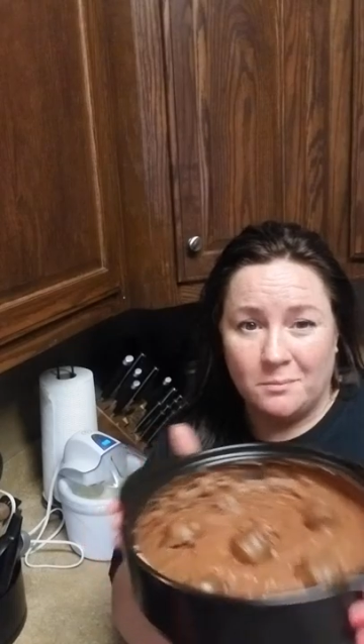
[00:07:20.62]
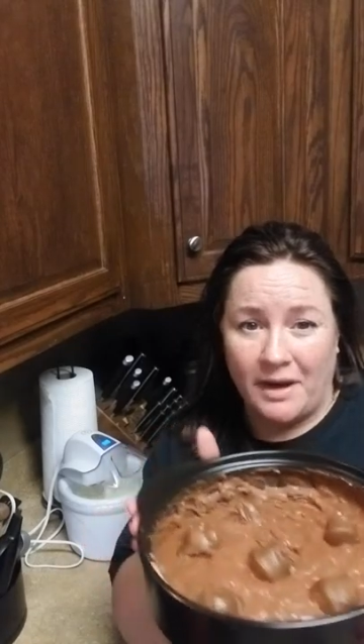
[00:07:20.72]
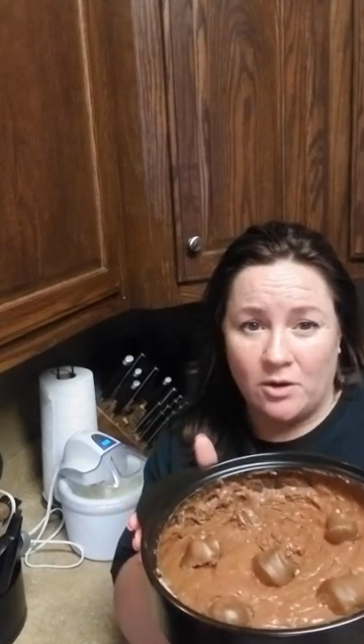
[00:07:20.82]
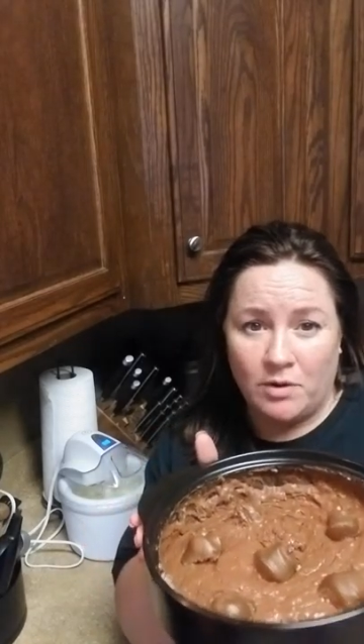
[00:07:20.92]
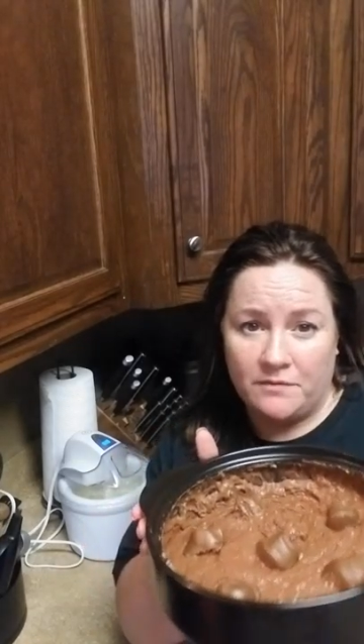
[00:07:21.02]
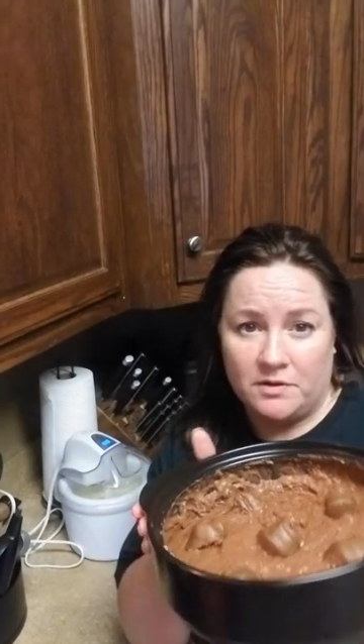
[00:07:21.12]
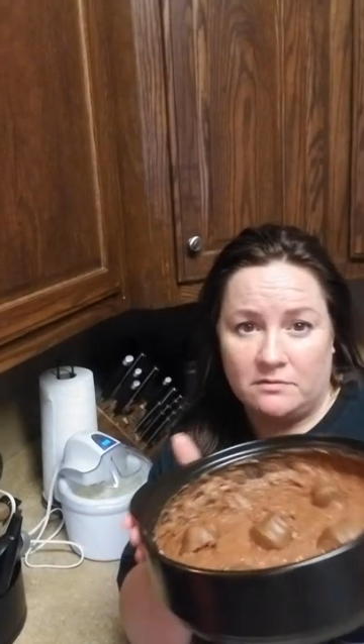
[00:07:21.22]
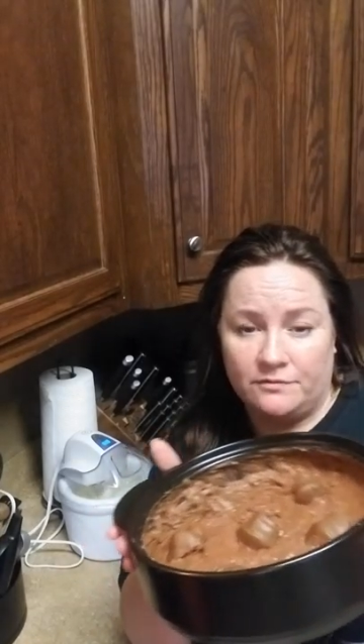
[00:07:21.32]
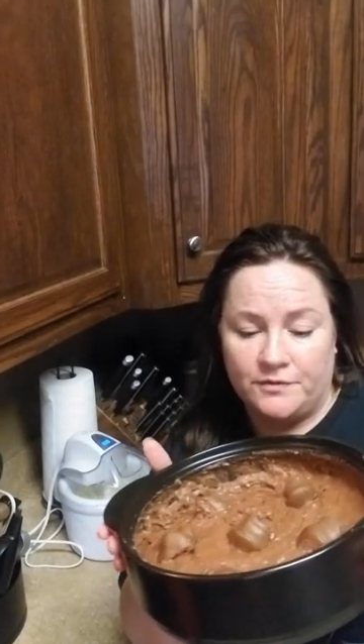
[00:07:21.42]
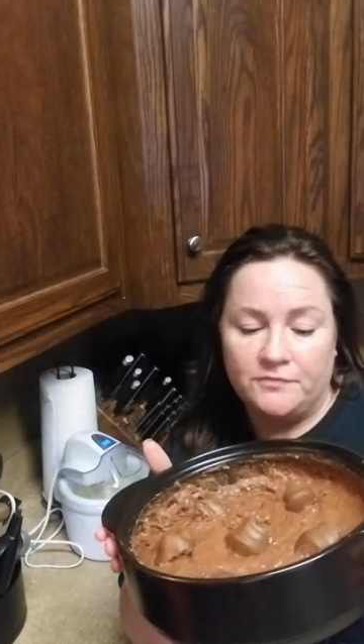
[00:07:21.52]
microwave
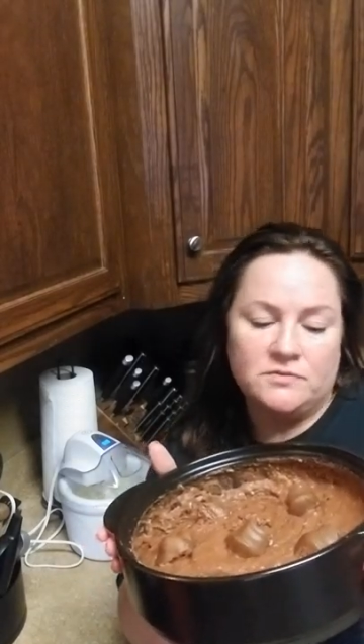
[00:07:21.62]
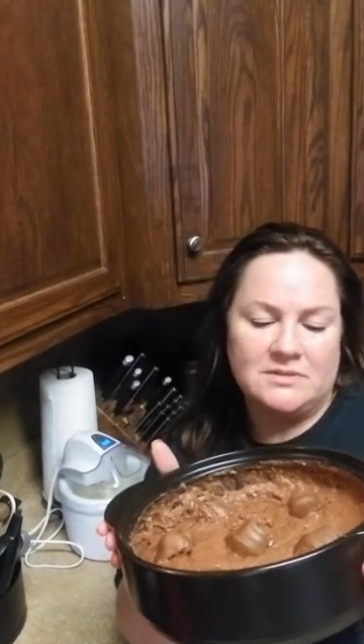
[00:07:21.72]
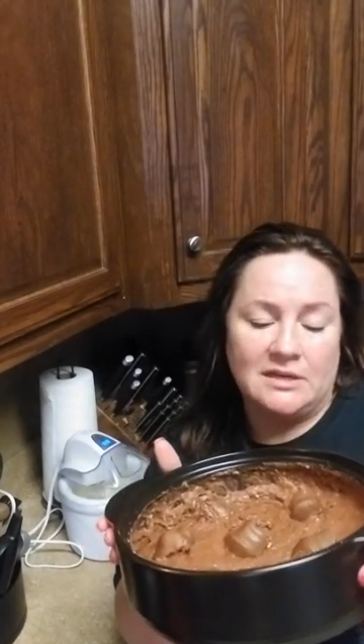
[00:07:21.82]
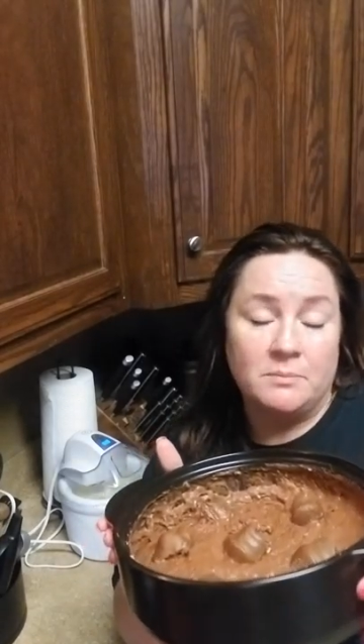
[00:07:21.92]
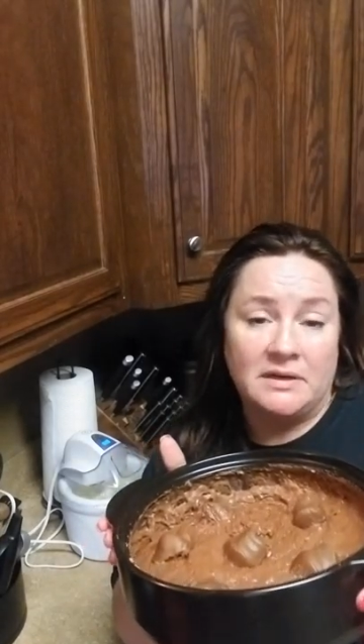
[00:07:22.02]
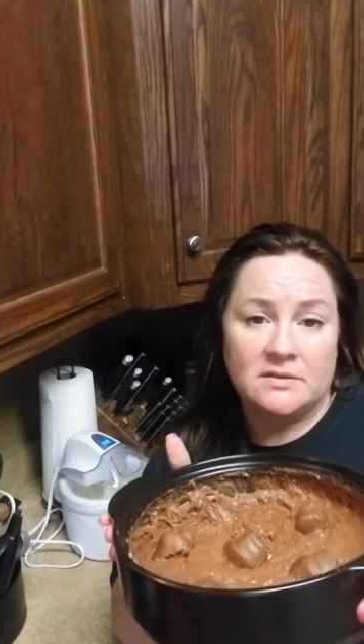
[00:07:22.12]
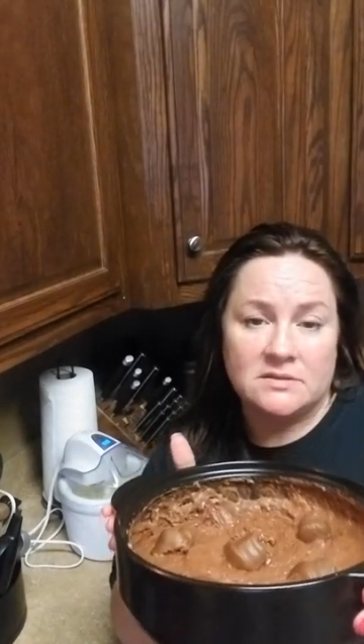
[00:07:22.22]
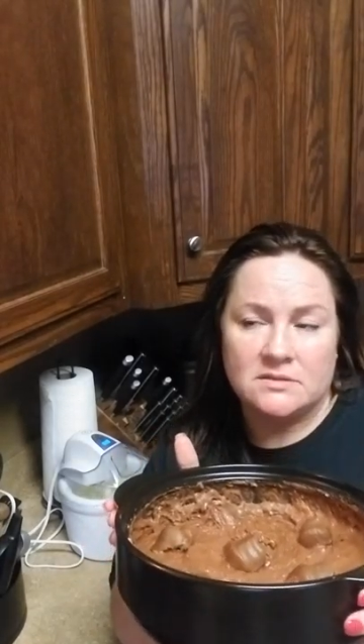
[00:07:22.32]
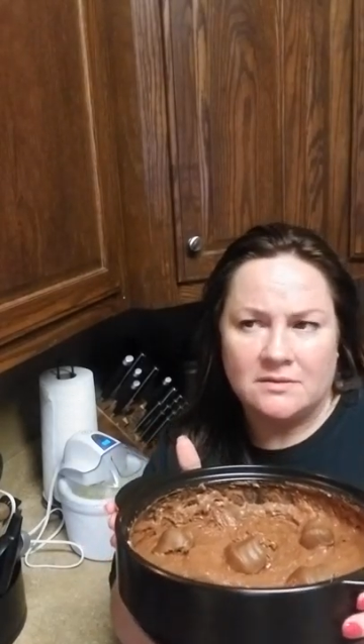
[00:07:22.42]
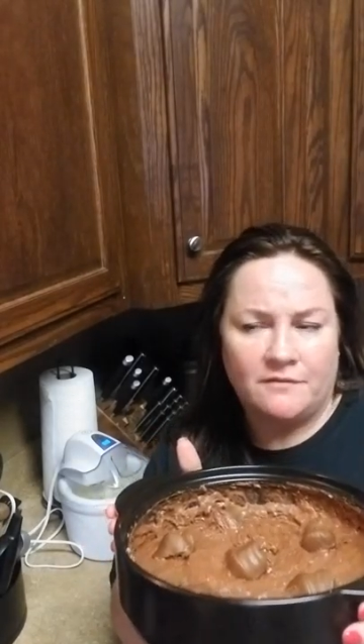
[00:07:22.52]
it 10
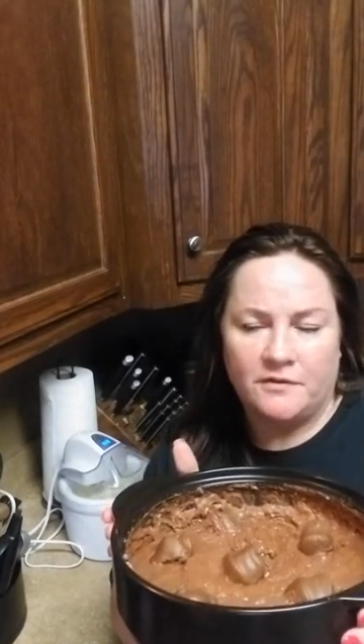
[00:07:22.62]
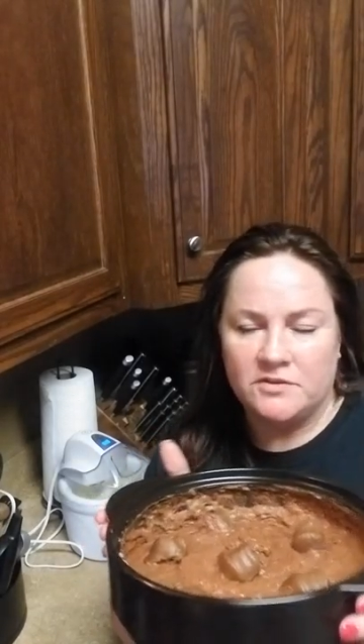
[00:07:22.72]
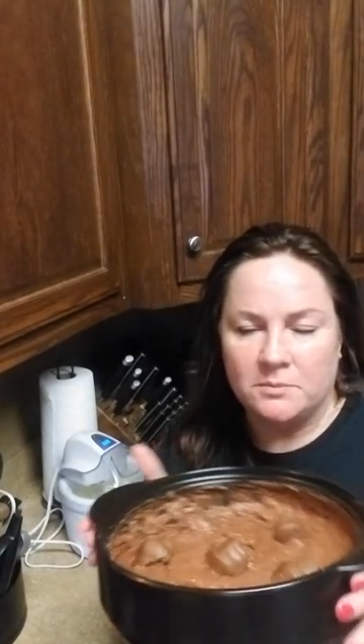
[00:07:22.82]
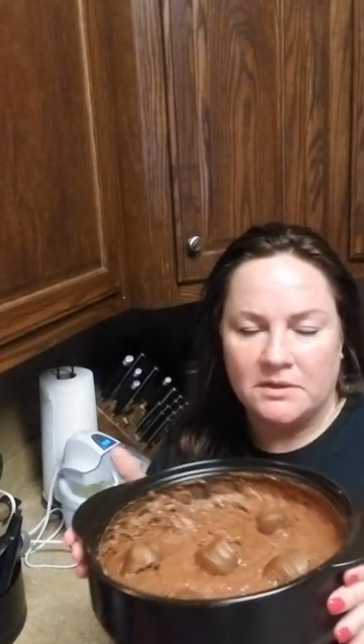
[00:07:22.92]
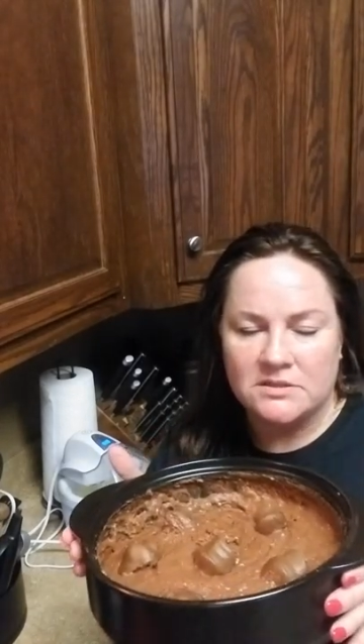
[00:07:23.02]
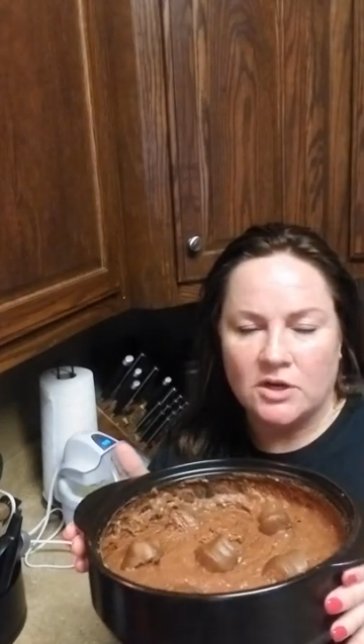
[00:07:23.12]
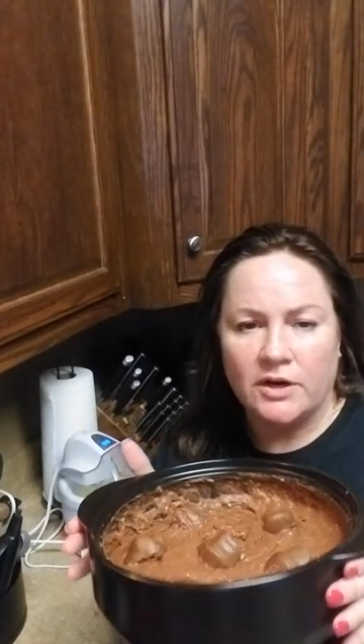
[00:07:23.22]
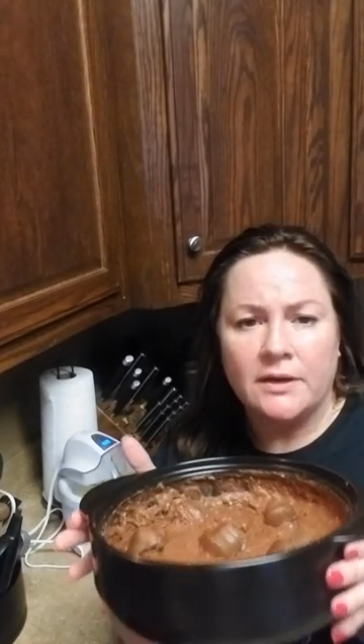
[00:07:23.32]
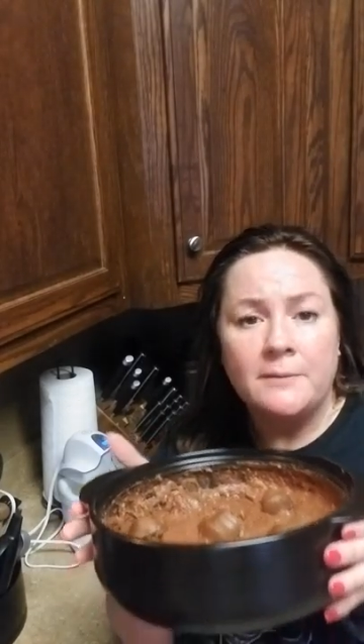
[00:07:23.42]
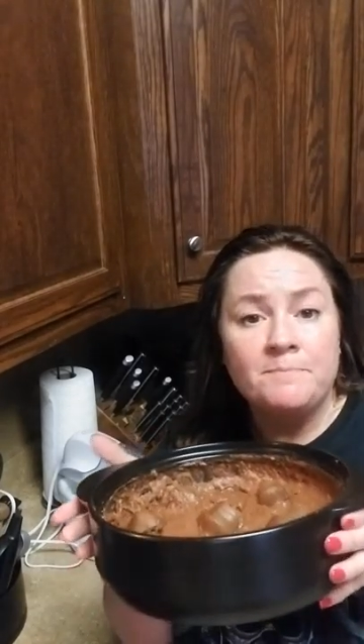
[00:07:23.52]
minutes, not 15 minutes,
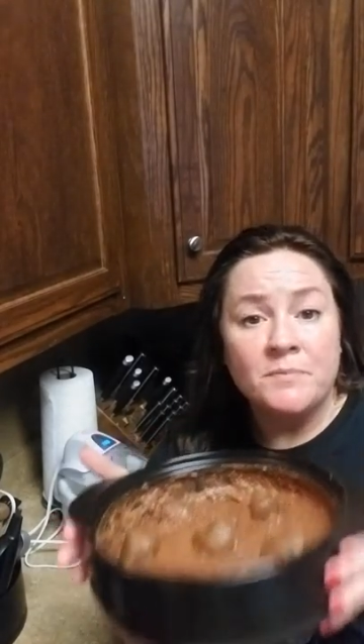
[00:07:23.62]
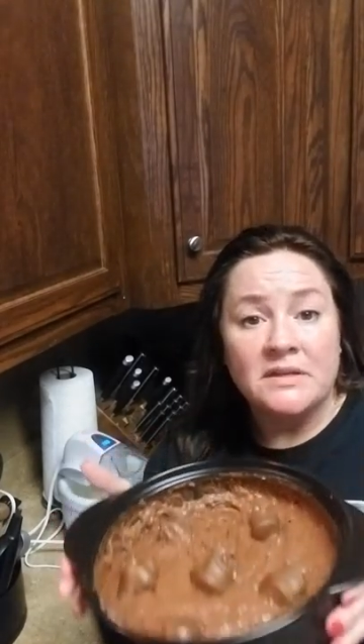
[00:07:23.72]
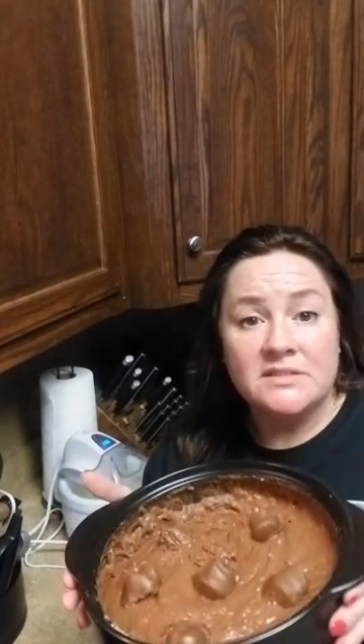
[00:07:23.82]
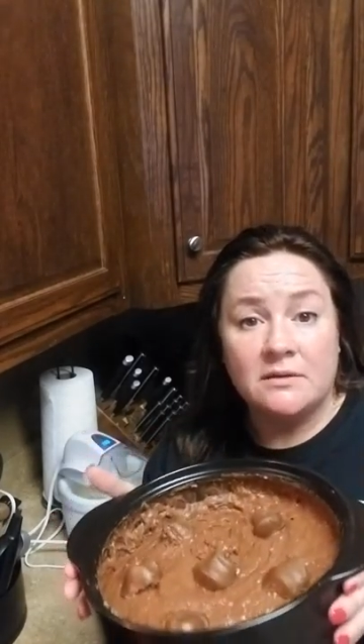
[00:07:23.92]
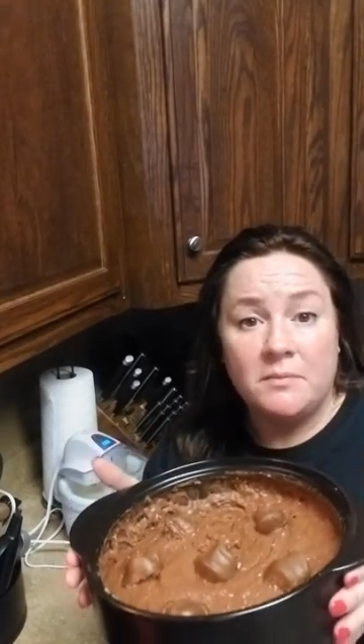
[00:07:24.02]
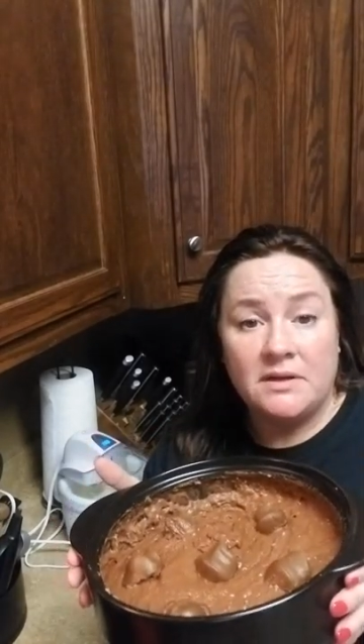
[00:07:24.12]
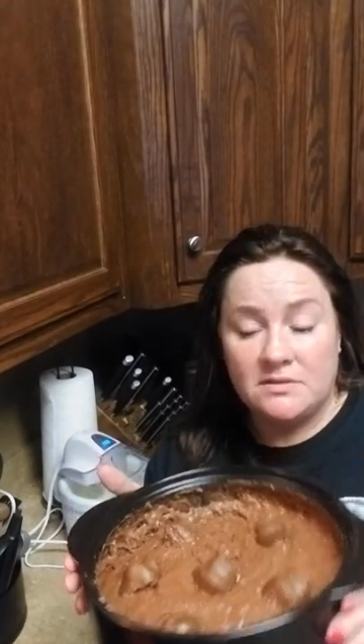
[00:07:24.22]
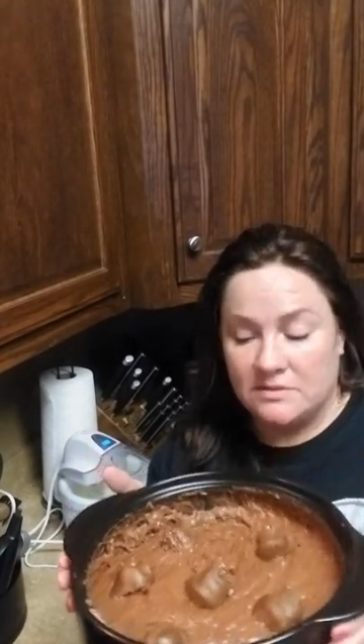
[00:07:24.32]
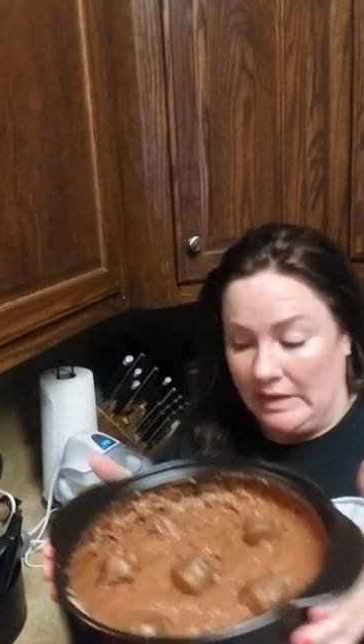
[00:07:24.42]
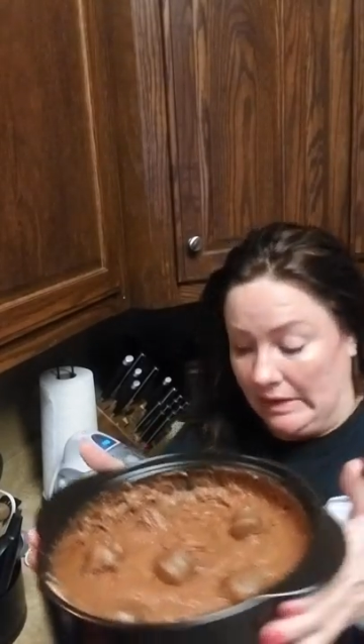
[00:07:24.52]
sorry. 10
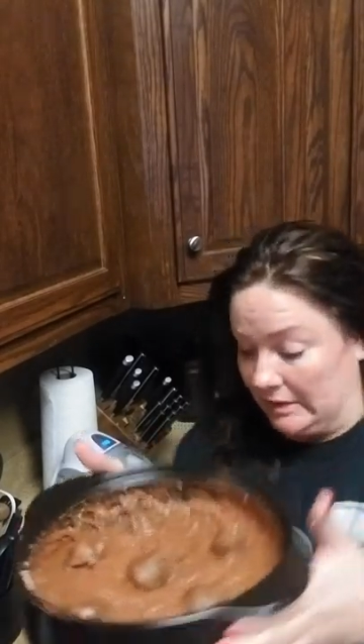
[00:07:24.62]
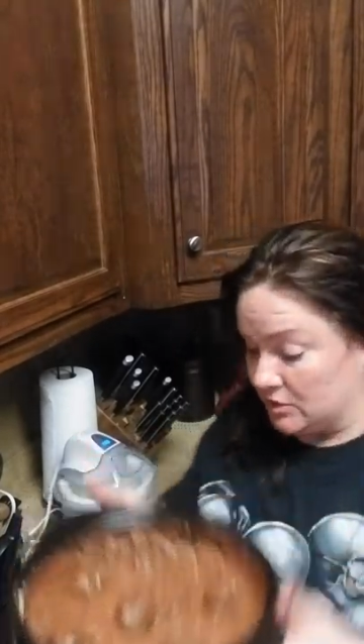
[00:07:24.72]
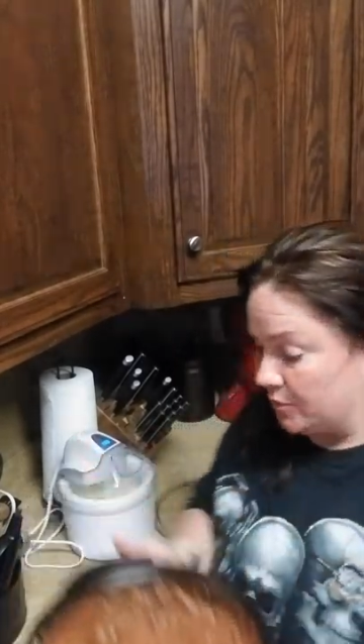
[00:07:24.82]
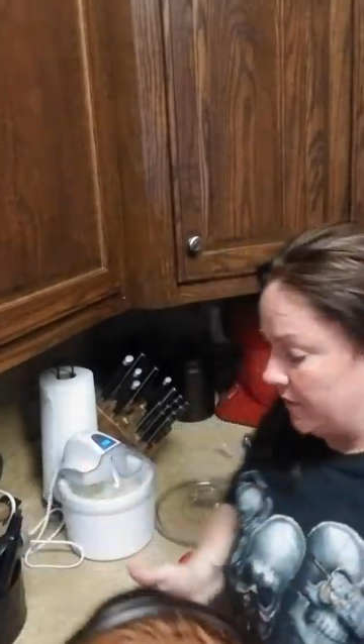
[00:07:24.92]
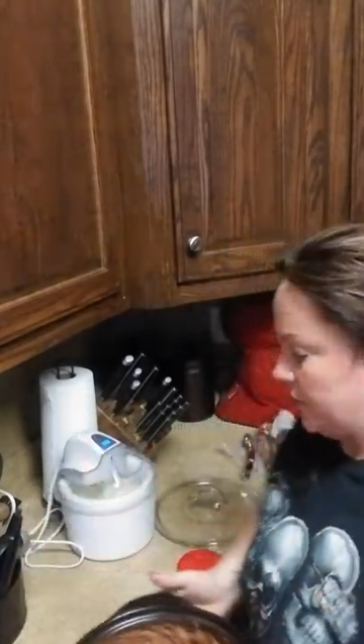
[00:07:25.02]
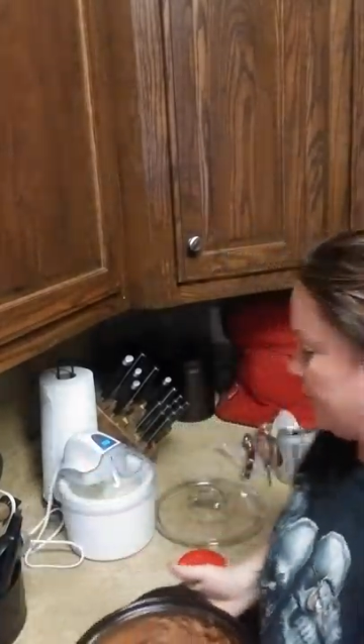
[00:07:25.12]
minutes and it is ready to